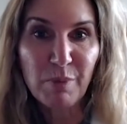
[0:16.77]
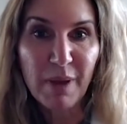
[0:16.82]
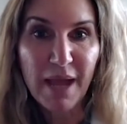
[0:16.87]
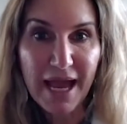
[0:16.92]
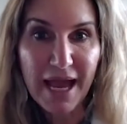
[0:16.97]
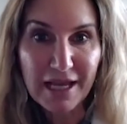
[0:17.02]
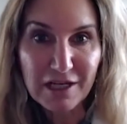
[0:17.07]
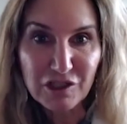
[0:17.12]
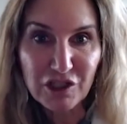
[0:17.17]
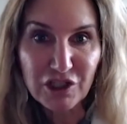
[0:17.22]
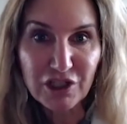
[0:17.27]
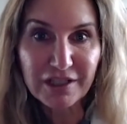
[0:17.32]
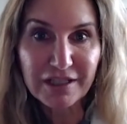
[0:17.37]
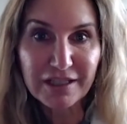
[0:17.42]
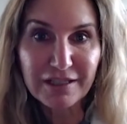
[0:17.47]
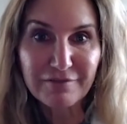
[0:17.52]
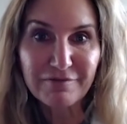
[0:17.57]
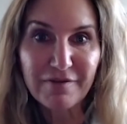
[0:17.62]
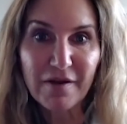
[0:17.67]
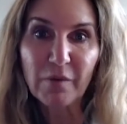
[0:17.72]

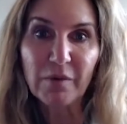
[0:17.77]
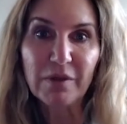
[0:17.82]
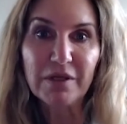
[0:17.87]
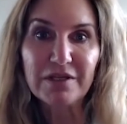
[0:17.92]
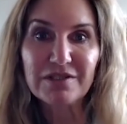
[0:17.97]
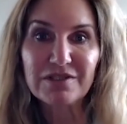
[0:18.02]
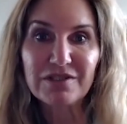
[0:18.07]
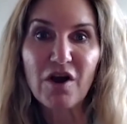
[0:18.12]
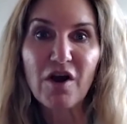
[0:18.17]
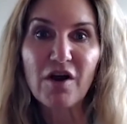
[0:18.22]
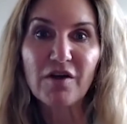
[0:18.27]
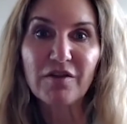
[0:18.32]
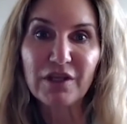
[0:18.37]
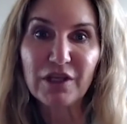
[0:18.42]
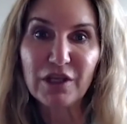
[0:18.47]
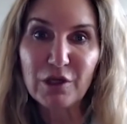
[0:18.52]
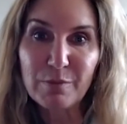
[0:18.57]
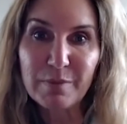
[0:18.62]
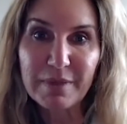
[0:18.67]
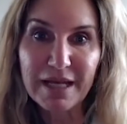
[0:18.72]
passionately focused on the
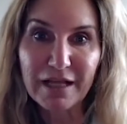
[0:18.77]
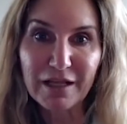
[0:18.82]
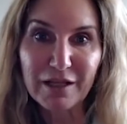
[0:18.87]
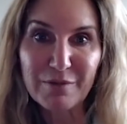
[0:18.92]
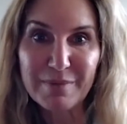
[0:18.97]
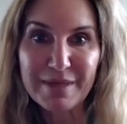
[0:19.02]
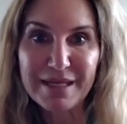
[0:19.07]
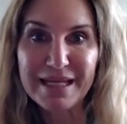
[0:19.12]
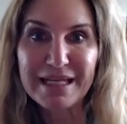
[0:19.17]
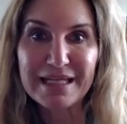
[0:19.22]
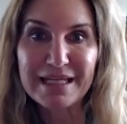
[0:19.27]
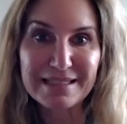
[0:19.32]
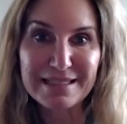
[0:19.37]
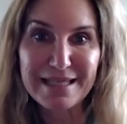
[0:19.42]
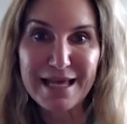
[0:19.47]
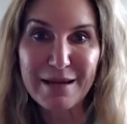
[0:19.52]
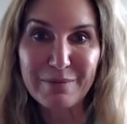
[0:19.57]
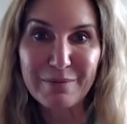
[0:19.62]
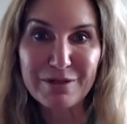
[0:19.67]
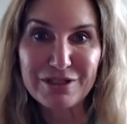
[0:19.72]
human element in
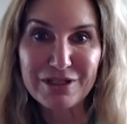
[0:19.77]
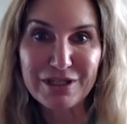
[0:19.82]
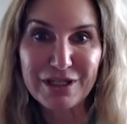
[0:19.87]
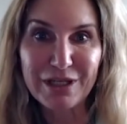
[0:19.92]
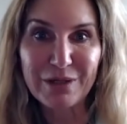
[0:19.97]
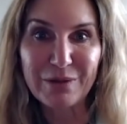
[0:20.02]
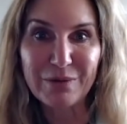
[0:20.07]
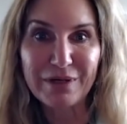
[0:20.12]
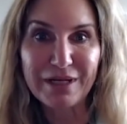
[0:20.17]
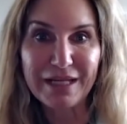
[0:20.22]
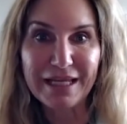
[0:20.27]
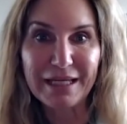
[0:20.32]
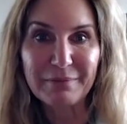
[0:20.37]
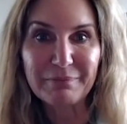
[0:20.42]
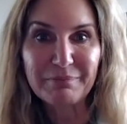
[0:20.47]
cybersecurity.